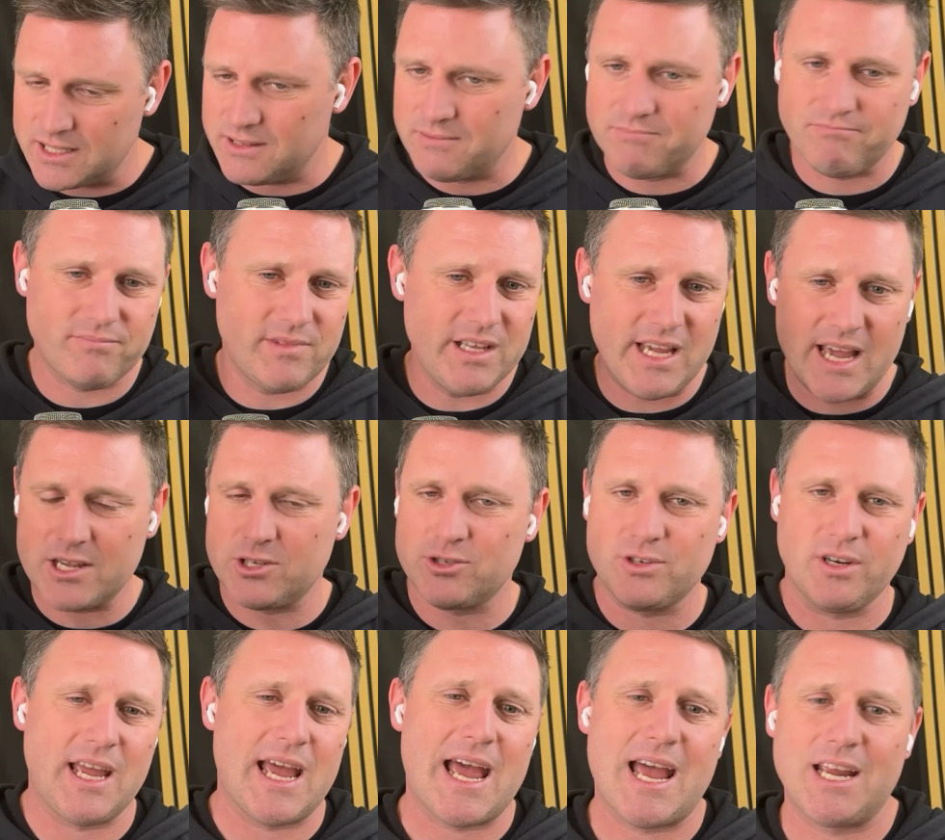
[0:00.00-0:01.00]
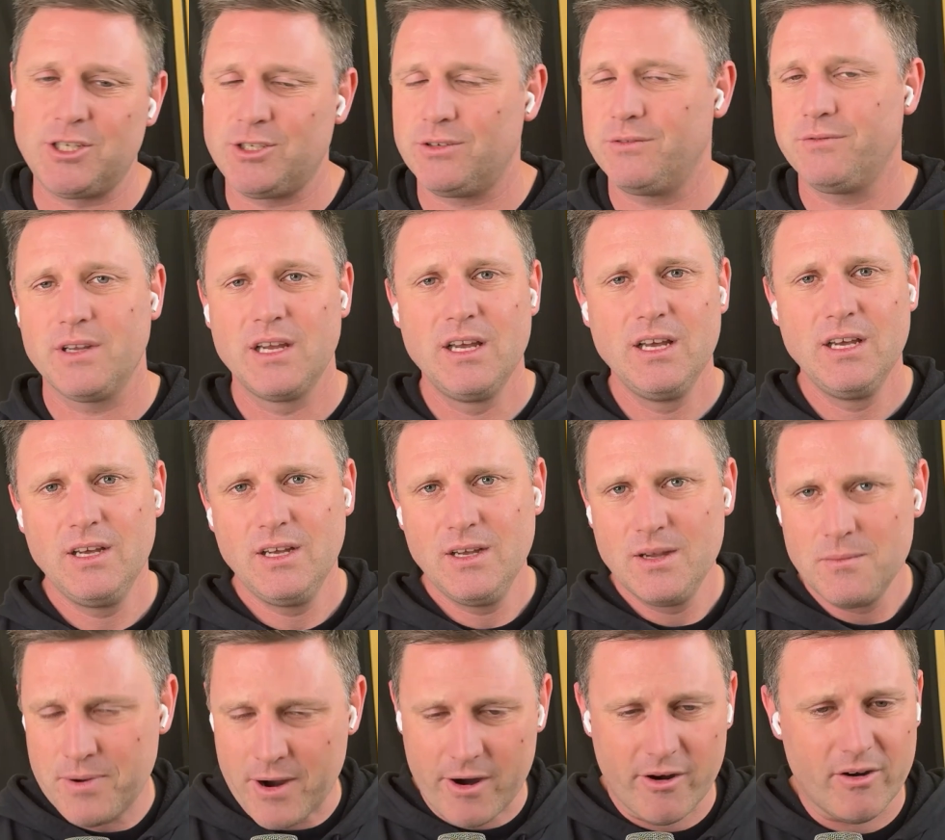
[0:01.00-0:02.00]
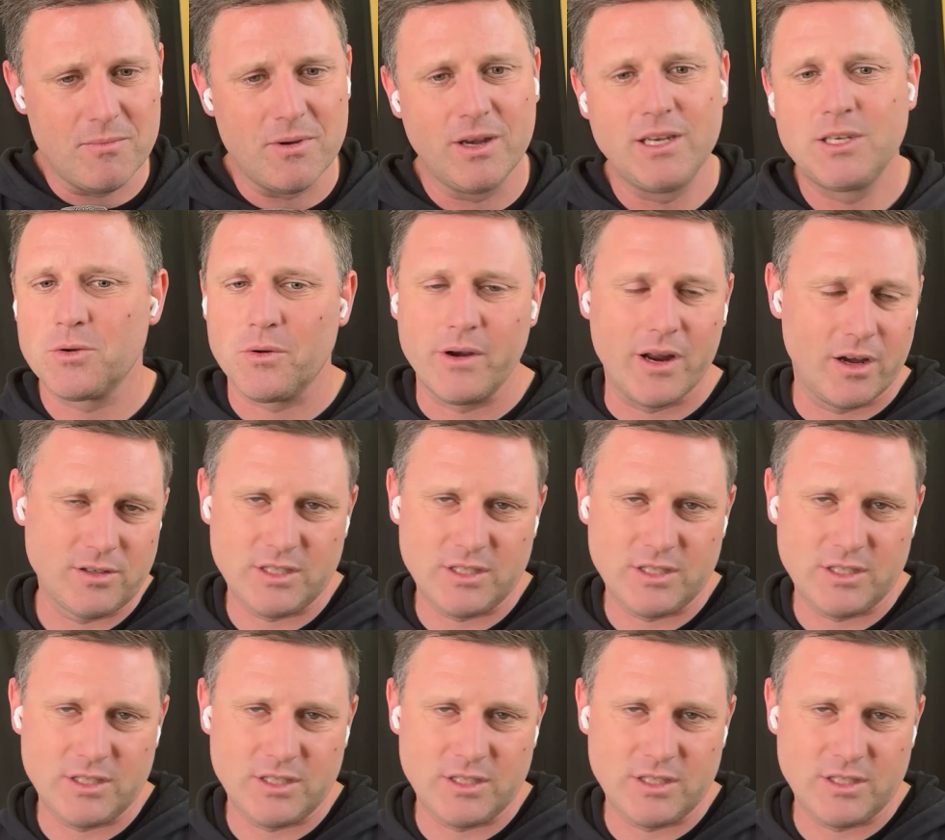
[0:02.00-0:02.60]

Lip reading: and the extra cash of Perryman to an